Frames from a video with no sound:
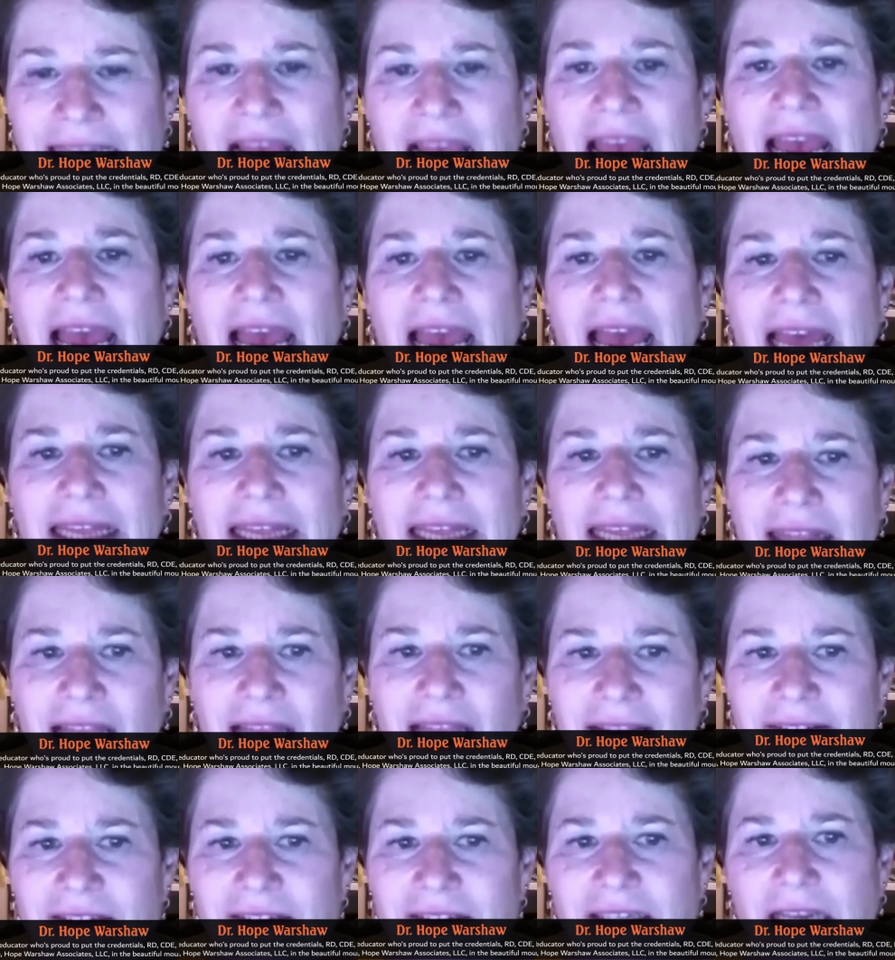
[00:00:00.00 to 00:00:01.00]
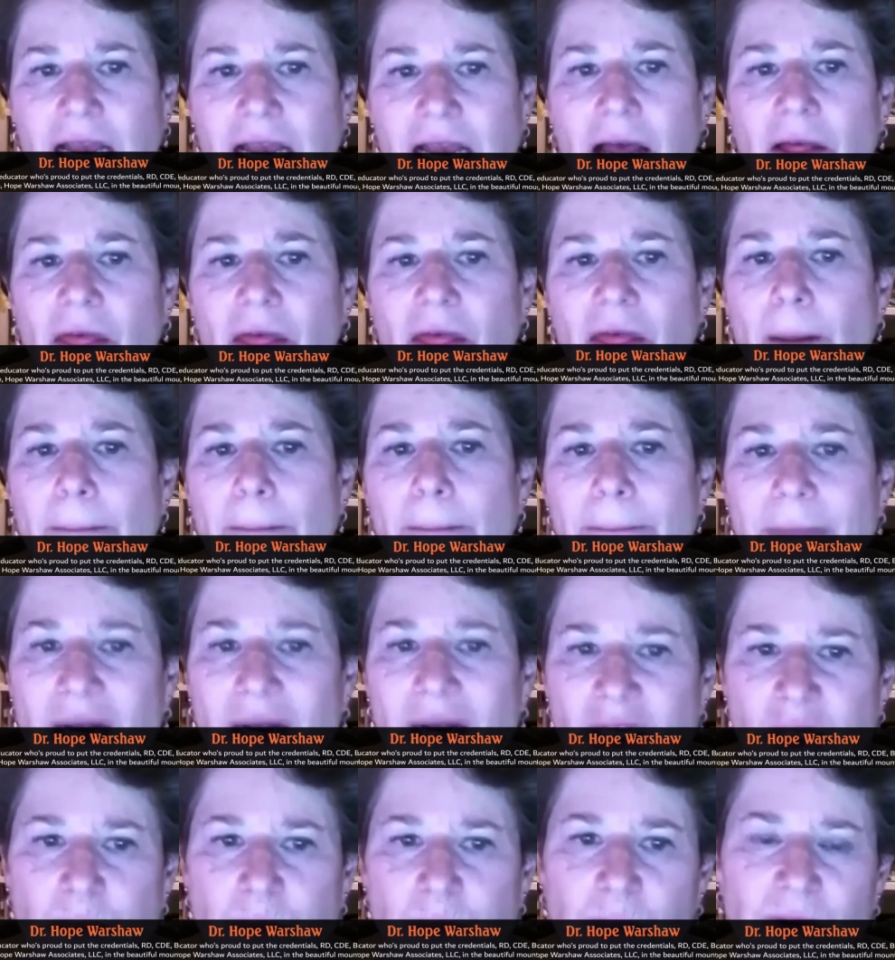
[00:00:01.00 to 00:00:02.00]
and lifestyle that must
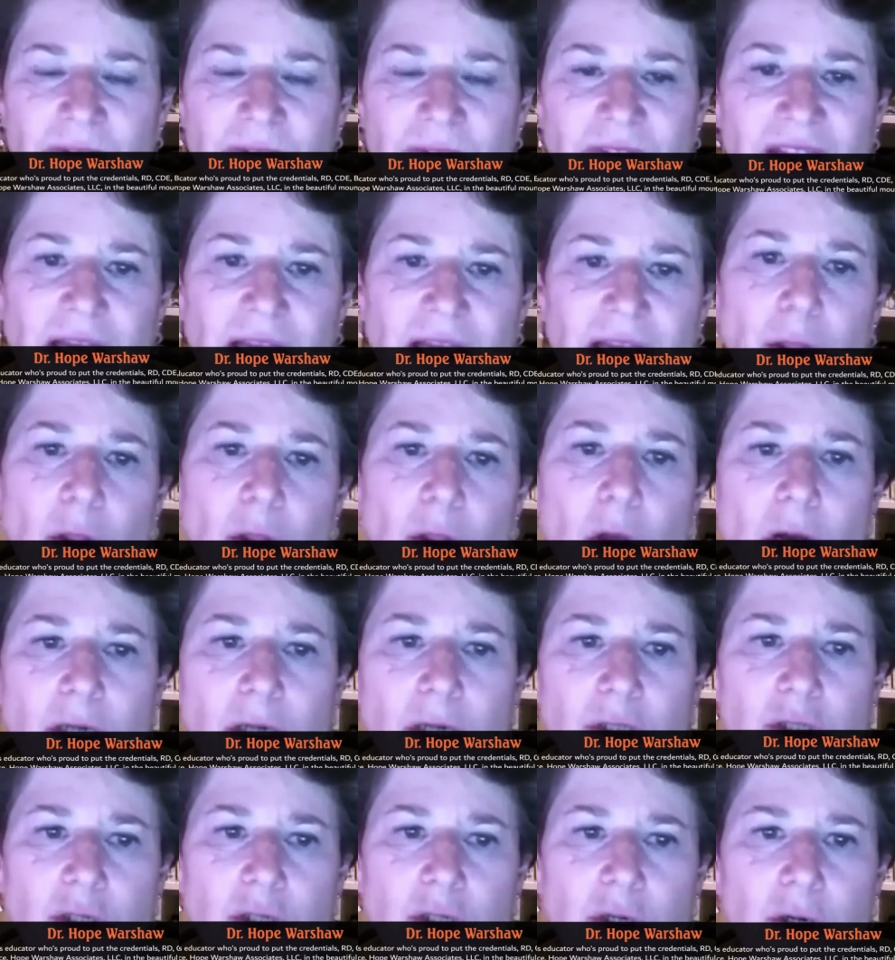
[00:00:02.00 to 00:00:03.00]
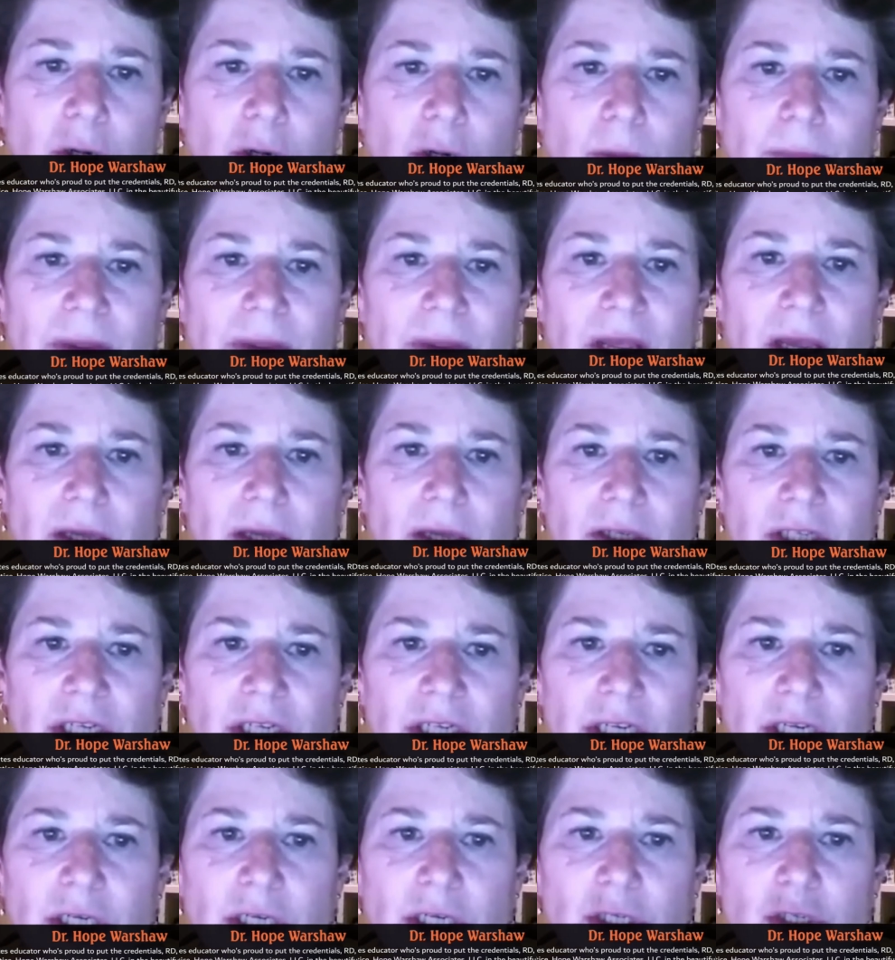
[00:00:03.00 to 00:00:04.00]
prevail long-term to
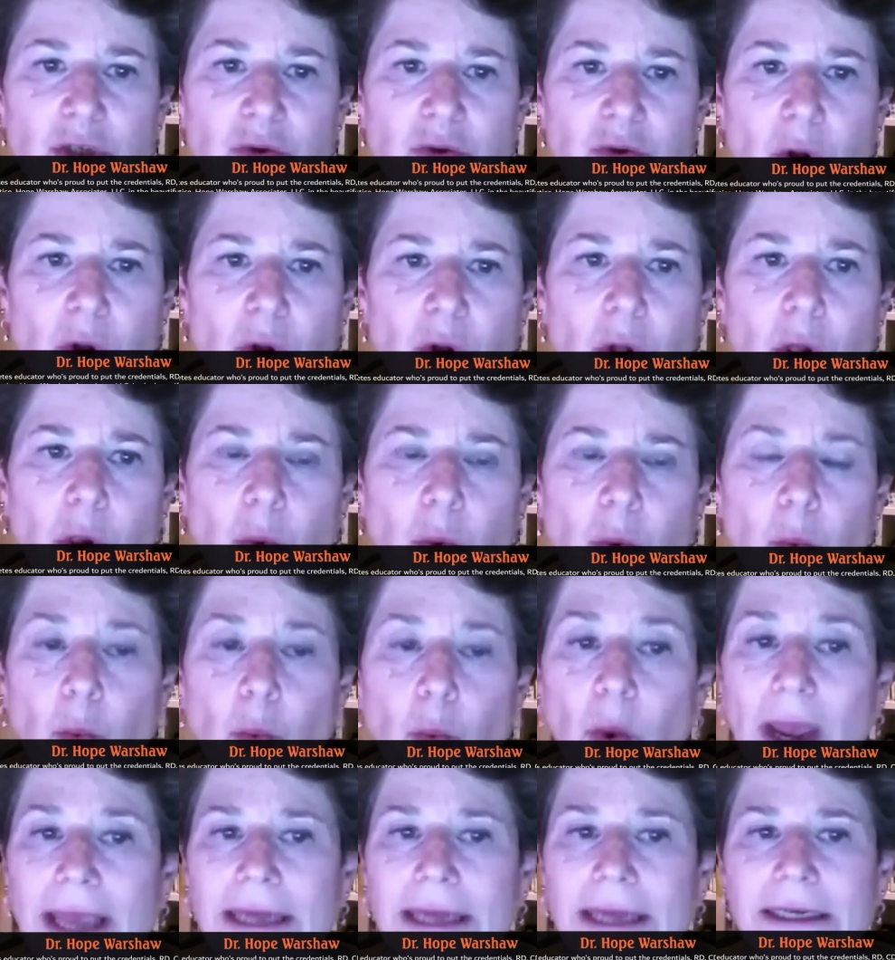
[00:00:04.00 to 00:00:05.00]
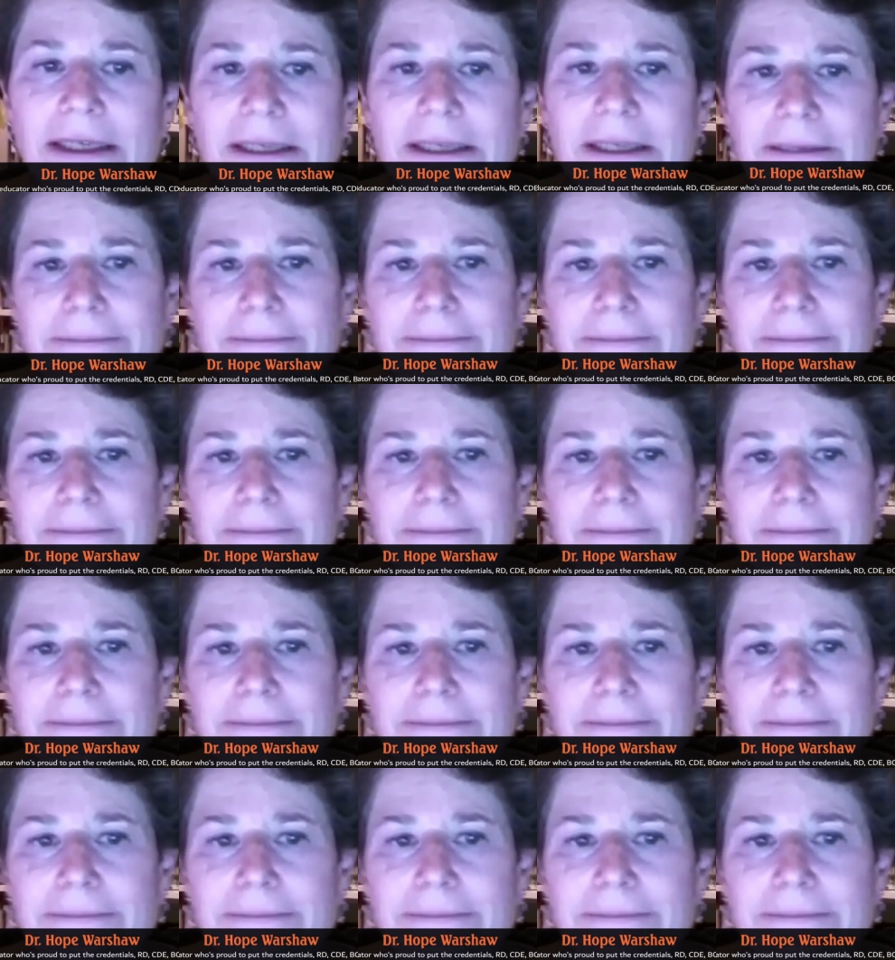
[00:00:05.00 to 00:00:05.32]
control weight.